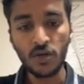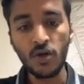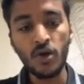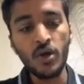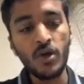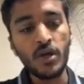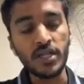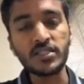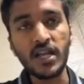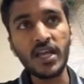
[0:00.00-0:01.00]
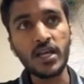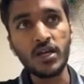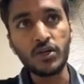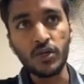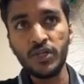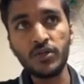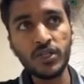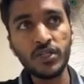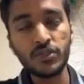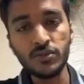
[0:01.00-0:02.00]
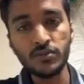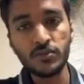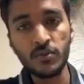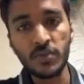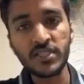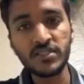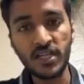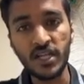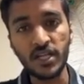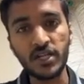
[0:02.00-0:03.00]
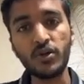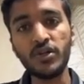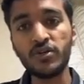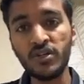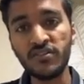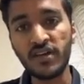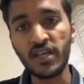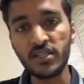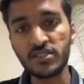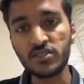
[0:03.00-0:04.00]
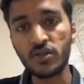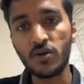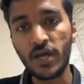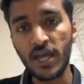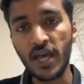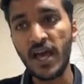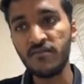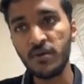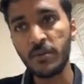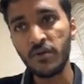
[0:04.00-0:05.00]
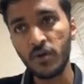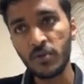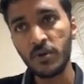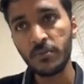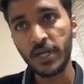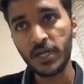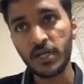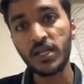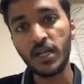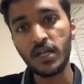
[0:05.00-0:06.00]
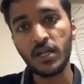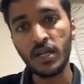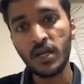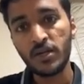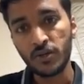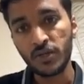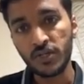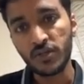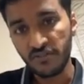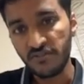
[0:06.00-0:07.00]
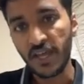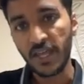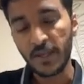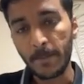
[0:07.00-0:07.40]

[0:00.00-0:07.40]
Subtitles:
So it's like 2022 plus 3, 2025. So I have my work permit till 2025.